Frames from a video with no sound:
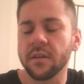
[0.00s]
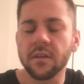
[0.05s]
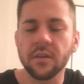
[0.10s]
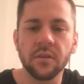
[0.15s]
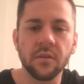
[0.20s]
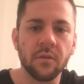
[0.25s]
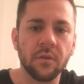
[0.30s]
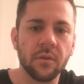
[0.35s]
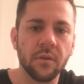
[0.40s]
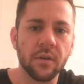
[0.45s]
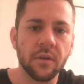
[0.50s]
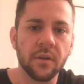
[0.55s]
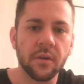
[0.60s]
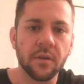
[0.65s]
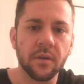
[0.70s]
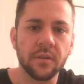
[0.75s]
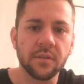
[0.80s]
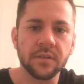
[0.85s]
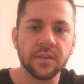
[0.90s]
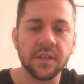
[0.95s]

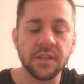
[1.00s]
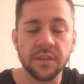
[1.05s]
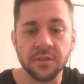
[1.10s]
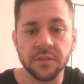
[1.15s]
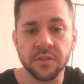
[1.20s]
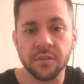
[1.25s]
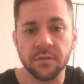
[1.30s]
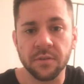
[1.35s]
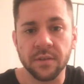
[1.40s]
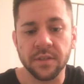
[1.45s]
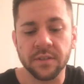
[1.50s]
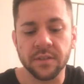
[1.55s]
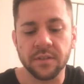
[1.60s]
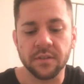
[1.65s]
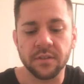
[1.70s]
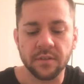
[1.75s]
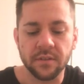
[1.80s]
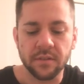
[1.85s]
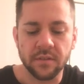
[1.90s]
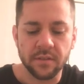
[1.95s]
your tissue
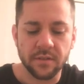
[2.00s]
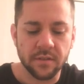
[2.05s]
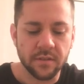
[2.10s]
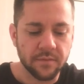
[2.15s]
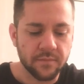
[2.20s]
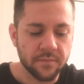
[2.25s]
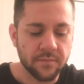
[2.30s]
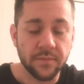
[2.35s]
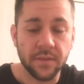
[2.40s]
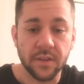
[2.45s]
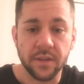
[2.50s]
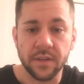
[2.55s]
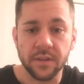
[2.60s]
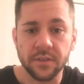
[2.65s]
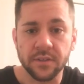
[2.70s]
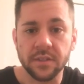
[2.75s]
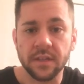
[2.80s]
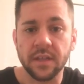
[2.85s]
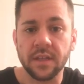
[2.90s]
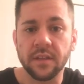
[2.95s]
isn't
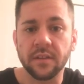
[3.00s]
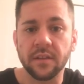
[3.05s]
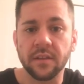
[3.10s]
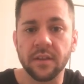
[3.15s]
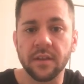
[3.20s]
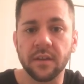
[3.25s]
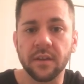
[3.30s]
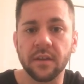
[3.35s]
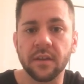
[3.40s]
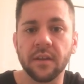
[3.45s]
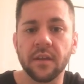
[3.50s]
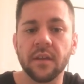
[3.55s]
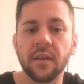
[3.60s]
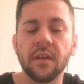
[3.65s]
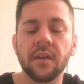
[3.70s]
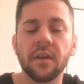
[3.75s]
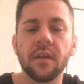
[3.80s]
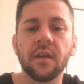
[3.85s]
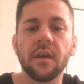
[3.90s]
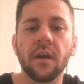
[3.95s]
finished healing.
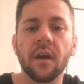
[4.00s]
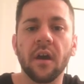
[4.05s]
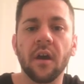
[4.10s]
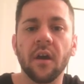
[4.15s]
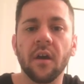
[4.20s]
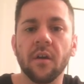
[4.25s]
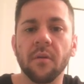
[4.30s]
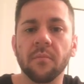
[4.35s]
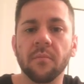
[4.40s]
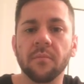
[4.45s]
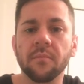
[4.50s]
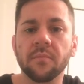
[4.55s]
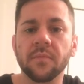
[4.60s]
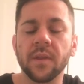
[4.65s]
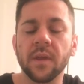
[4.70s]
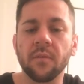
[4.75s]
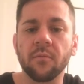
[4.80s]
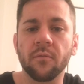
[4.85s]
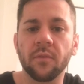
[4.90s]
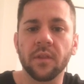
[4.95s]

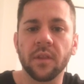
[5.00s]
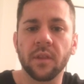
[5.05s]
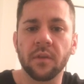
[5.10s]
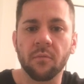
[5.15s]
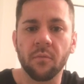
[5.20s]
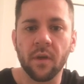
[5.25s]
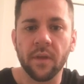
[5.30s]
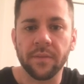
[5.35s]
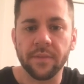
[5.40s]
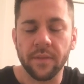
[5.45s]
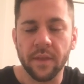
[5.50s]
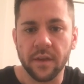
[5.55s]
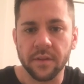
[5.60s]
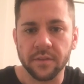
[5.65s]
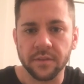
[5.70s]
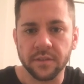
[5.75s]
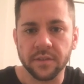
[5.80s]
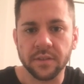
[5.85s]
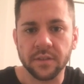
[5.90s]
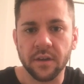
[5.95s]
They really want that
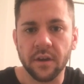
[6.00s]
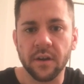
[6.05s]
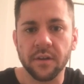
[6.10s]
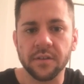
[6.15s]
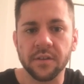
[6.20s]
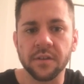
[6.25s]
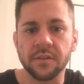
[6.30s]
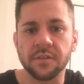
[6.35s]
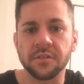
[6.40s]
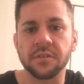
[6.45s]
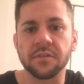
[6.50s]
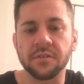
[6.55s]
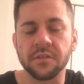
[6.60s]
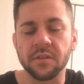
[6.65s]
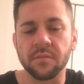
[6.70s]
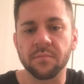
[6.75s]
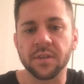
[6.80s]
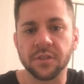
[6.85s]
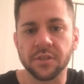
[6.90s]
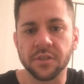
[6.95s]
scar tissue
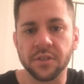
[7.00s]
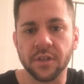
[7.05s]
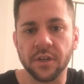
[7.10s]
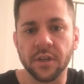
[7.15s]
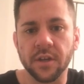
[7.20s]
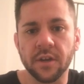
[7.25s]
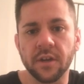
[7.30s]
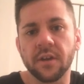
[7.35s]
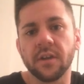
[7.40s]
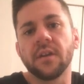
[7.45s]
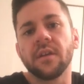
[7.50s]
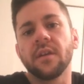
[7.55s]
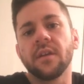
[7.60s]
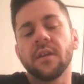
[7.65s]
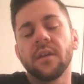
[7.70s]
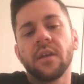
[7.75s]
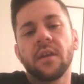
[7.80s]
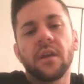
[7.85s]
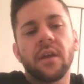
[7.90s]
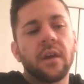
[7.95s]
to mature.
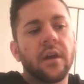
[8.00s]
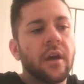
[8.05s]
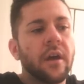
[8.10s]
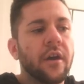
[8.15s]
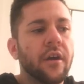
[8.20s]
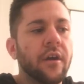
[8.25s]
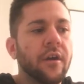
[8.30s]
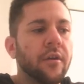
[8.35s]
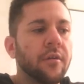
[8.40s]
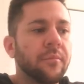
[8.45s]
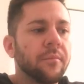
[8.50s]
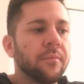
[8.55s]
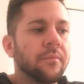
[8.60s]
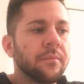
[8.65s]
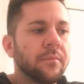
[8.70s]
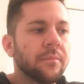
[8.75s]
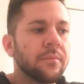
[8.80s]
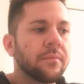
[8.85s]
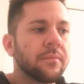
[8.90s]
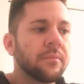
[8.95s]

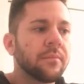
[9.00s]
Um,